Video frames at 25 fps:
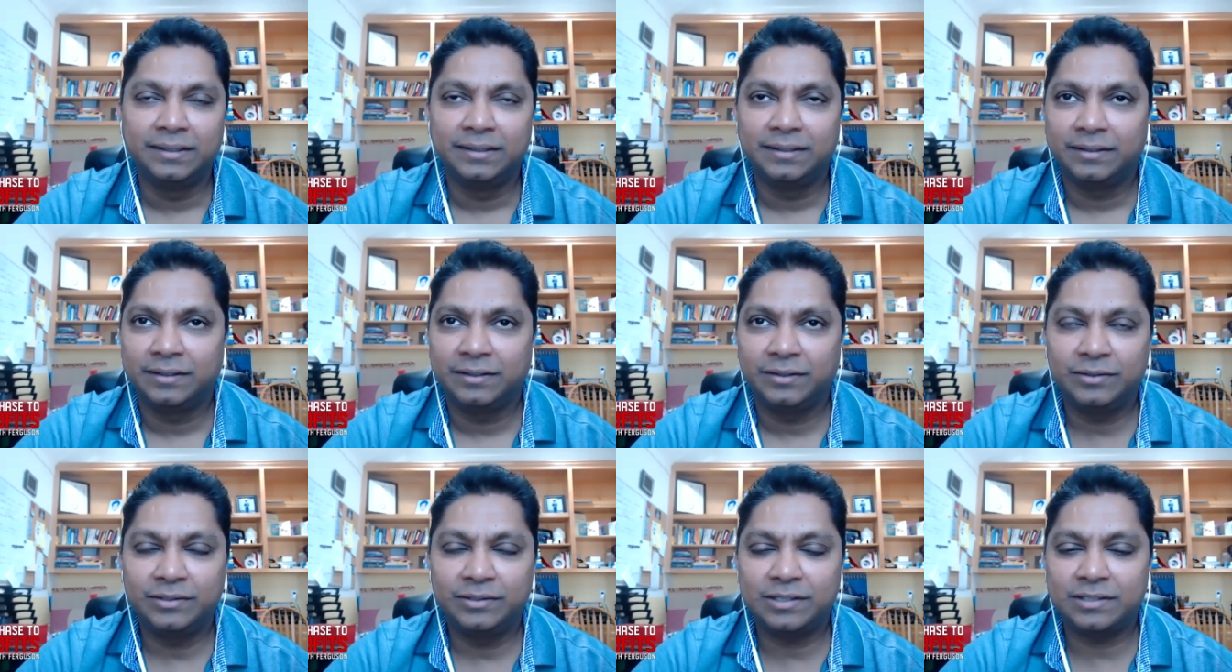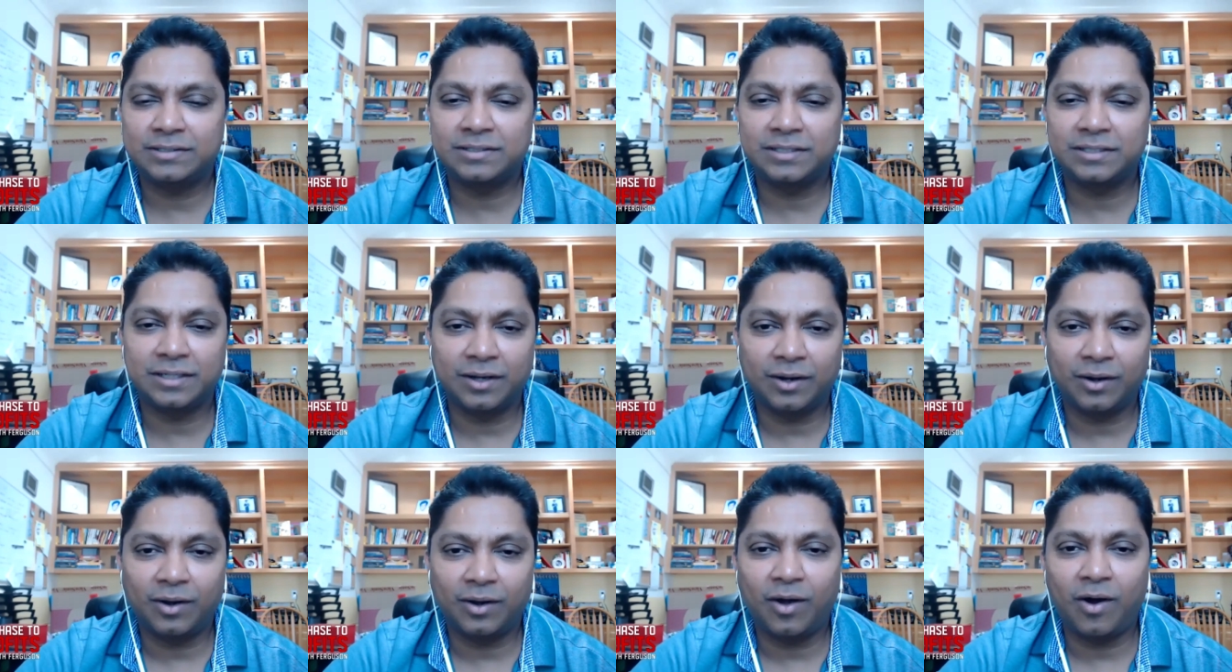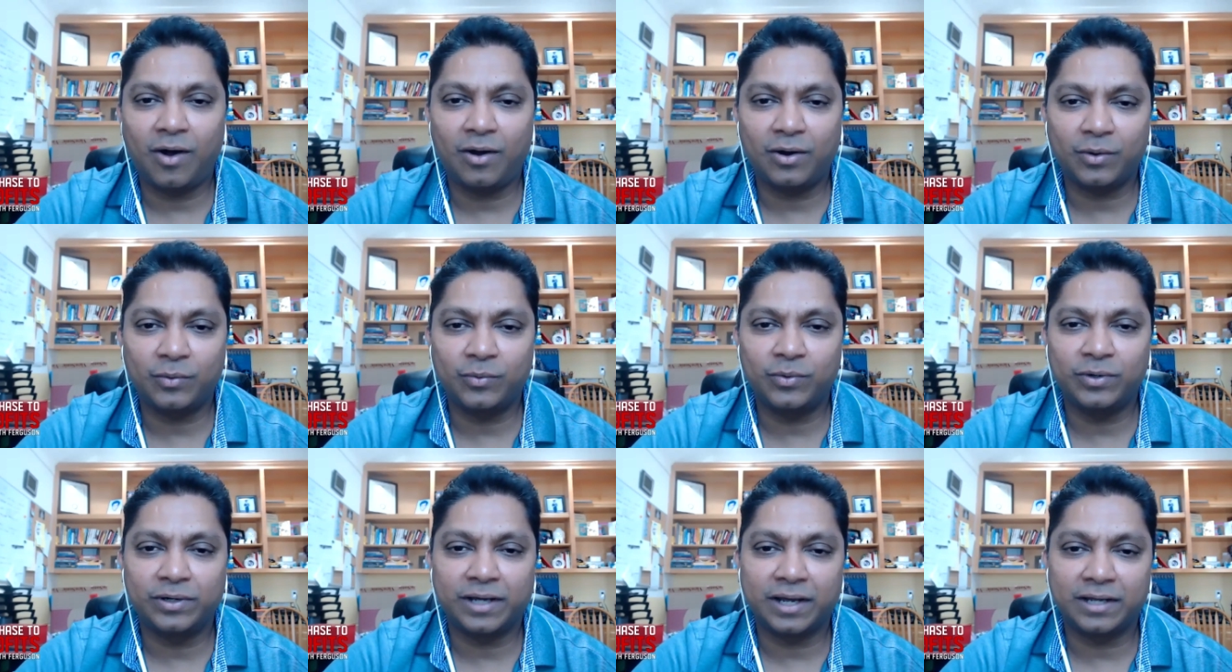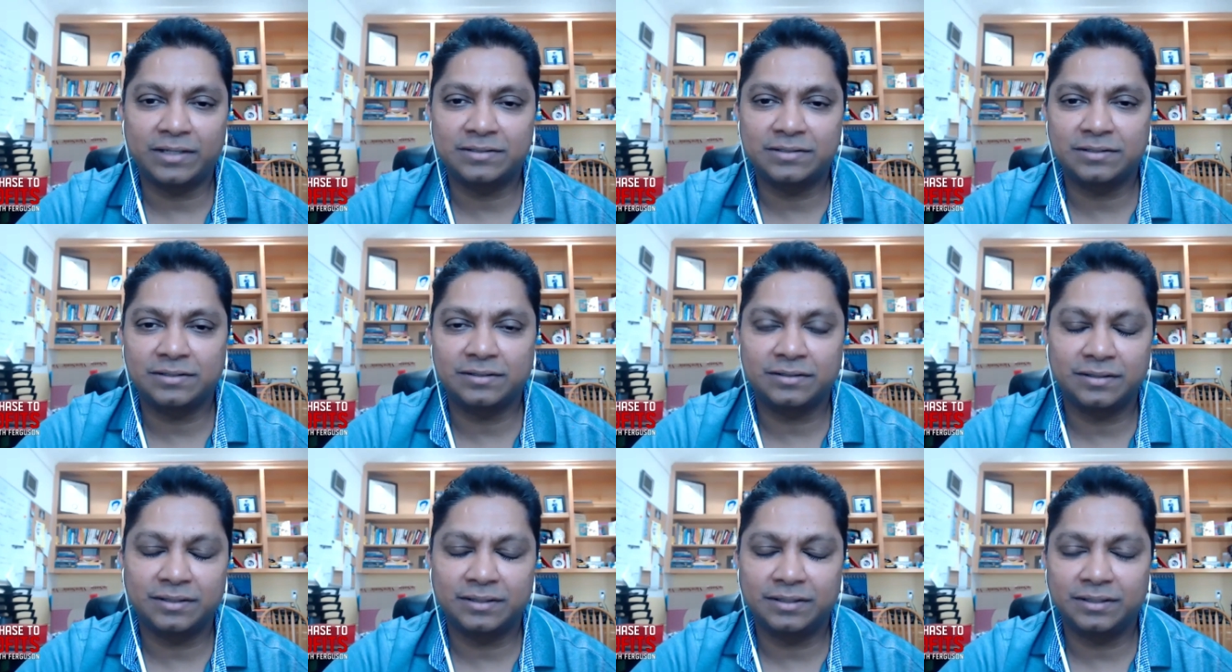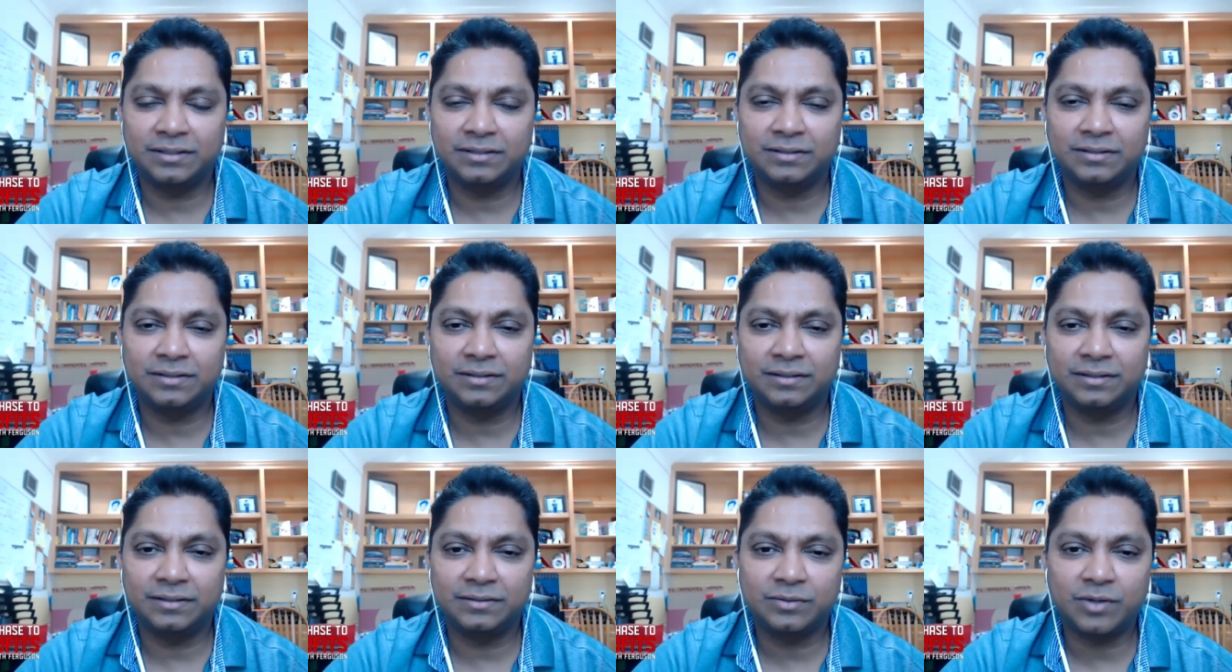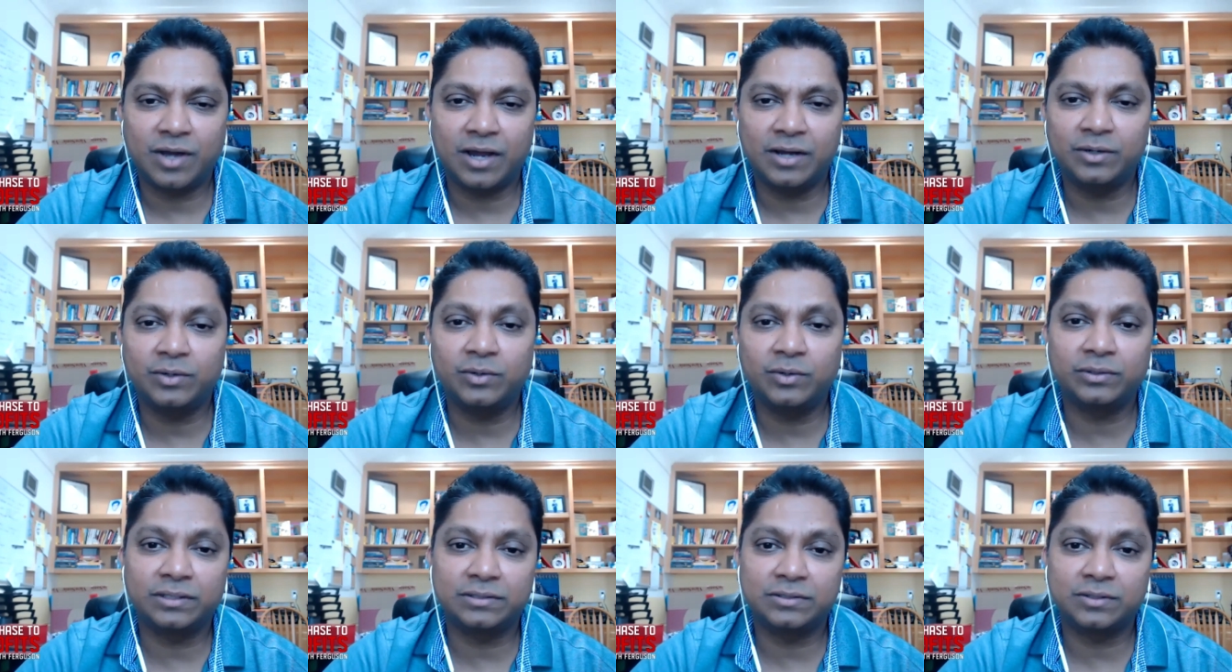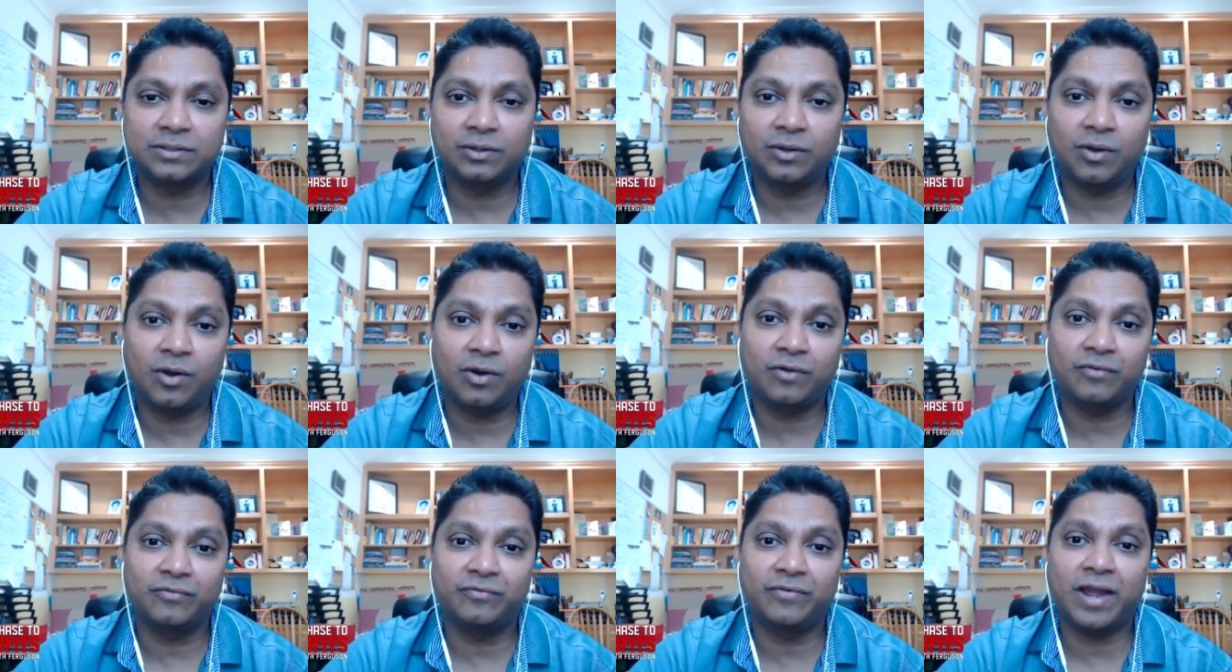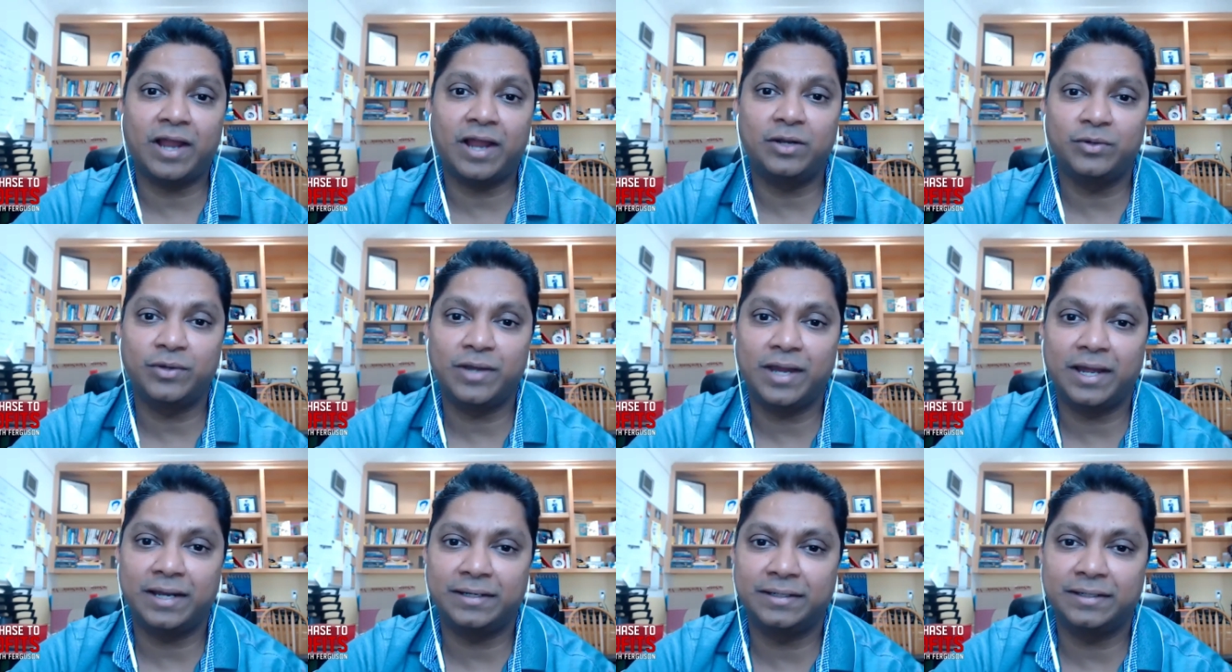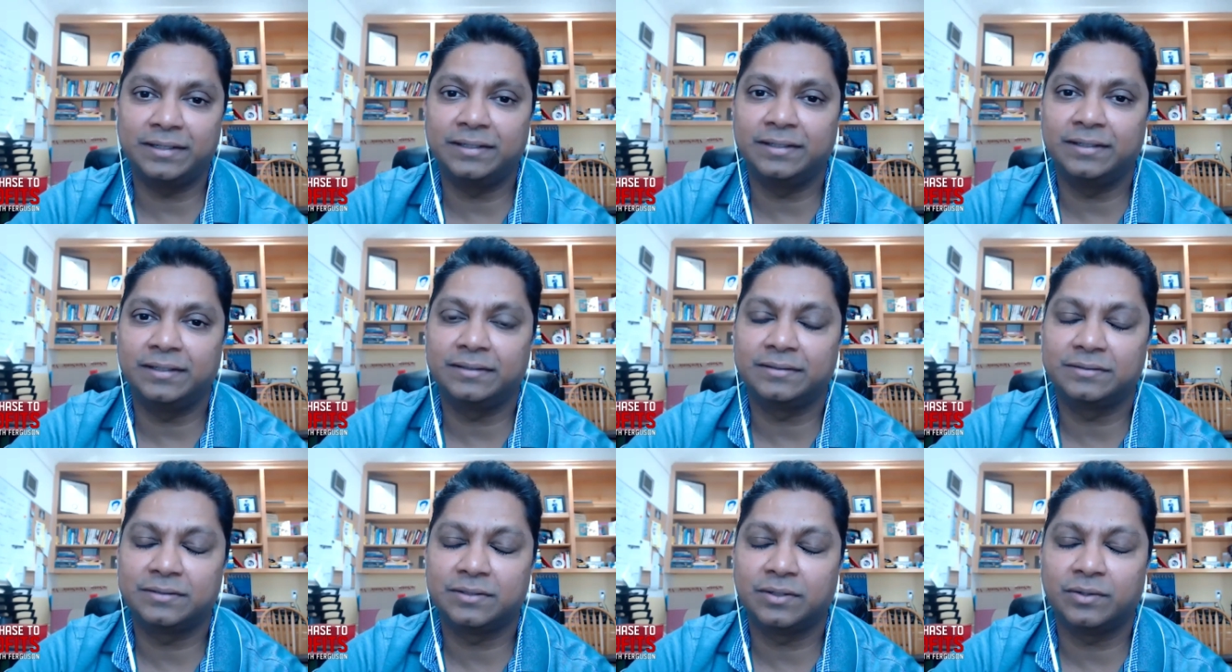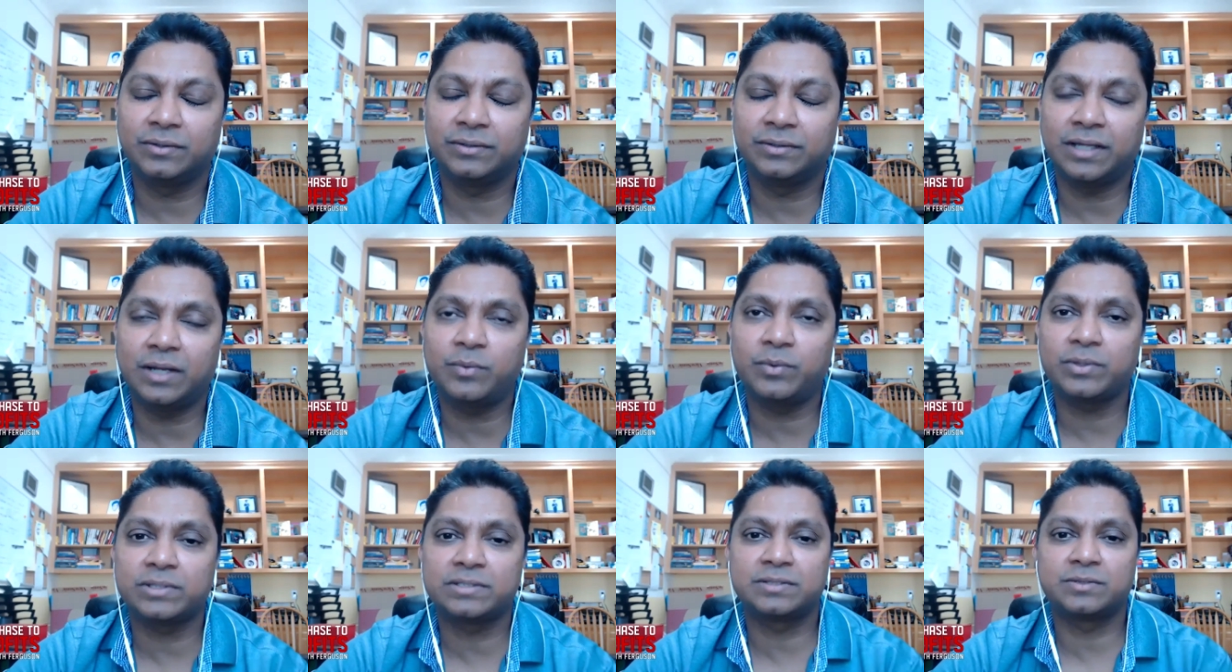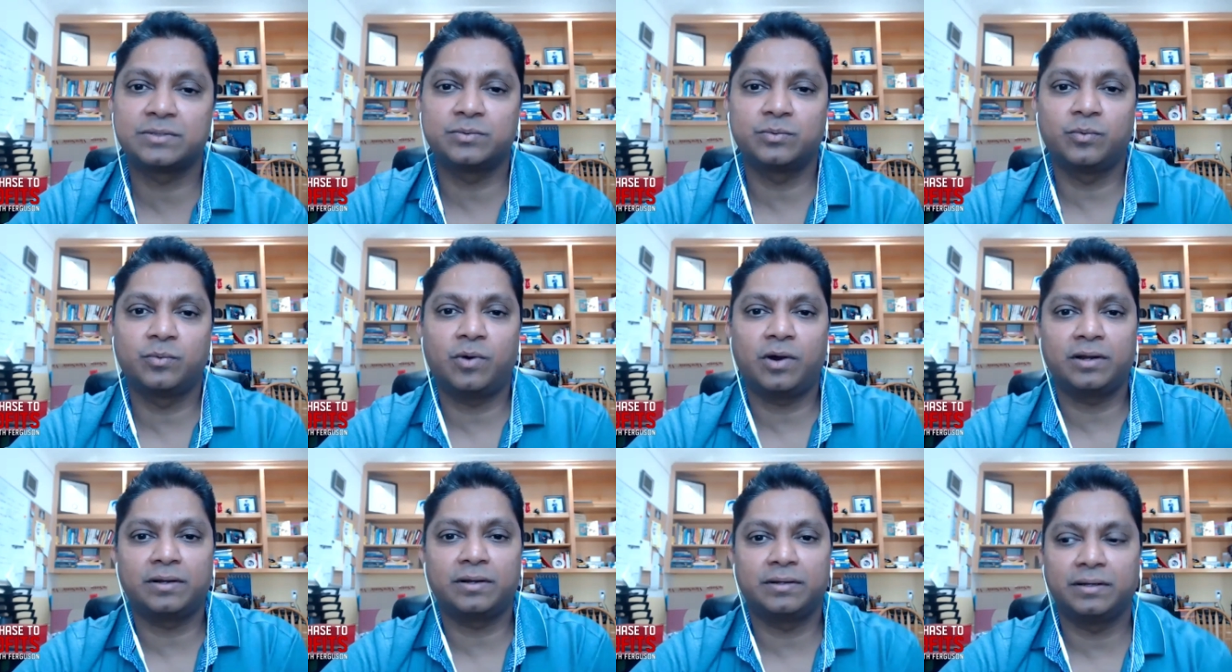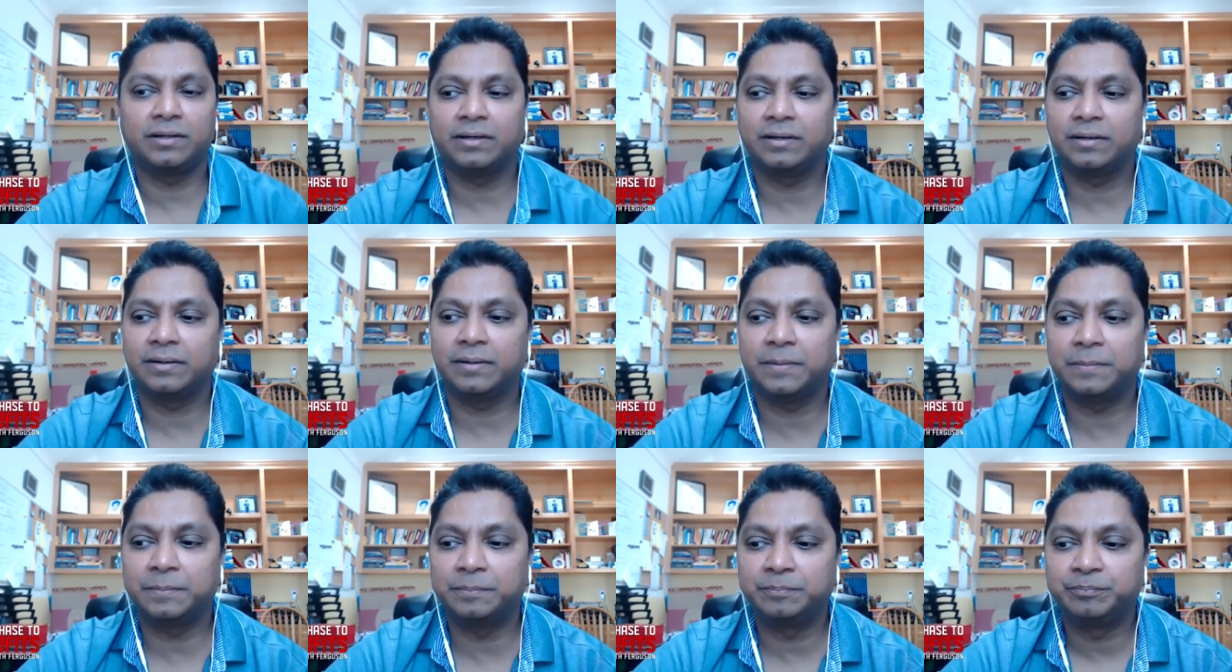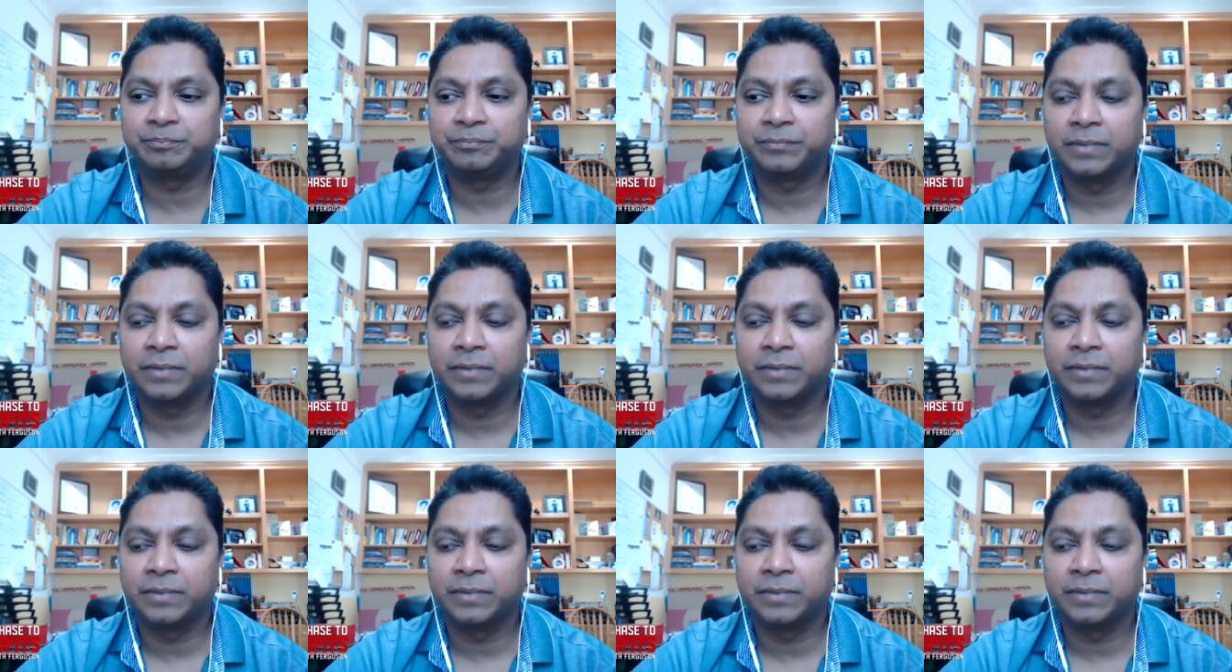you just need a lot of work exterior and interior so i know there's a lot of value add in it so that was what um,